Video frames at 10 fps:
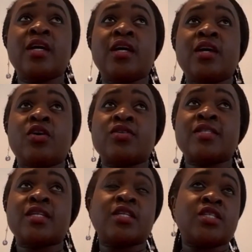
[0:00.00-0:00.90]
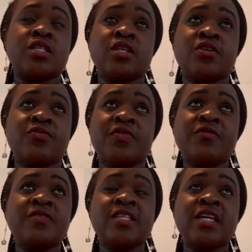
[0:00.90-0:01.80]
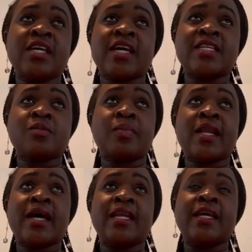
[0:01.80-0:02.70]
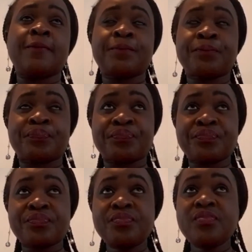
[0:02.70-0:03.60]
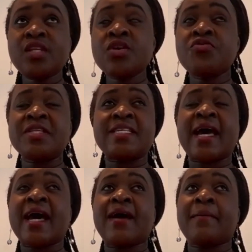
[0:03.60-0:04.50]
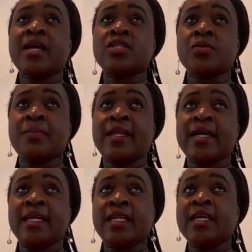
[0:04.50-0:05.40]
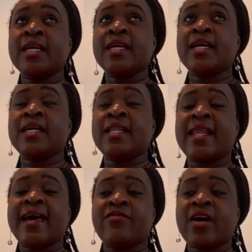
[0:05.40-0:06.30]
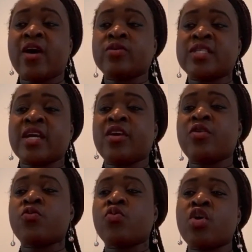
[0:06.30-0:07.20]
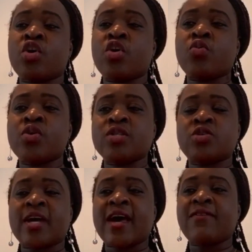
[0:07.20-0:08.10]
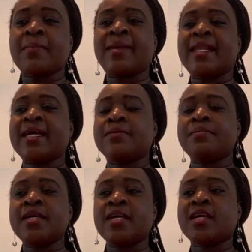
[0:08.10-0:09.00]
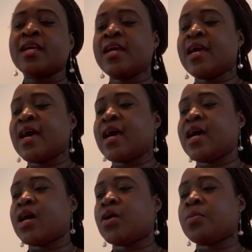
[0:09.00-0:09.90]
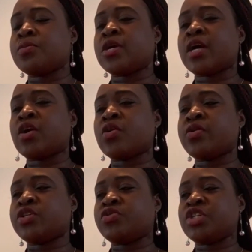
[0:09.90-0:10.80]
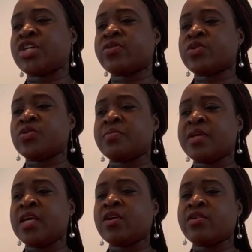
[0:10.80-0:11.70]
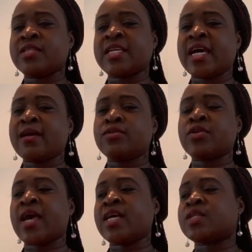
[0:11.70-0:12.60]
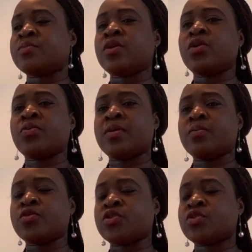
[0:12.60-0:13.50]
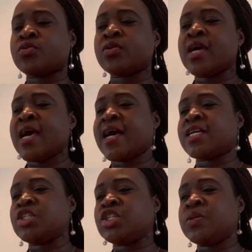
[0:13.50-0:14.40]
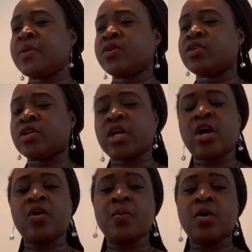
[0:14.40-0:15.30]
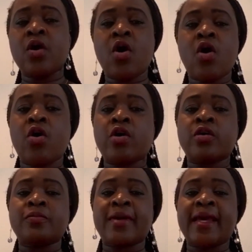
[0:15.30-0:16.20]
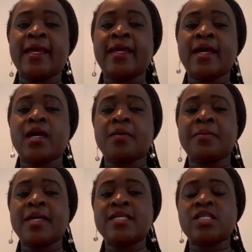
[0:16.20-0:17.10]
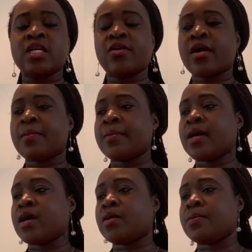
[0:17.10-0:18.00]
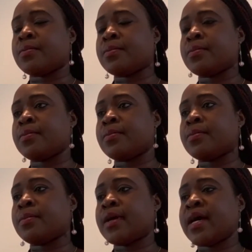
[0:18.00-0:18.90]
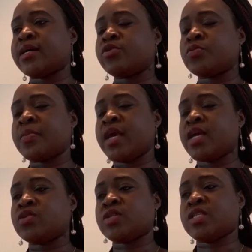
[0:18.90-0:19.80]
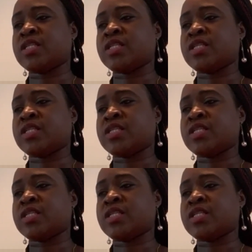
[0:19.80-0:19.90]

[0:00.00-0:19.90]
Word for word: or 60 or 50 and is planning retirement or planning life outside of work or wants to have a plan B, um, you can always reach out to me on time to explore with Mosun at gmail.com or on my um, Instagram um, handle page, which is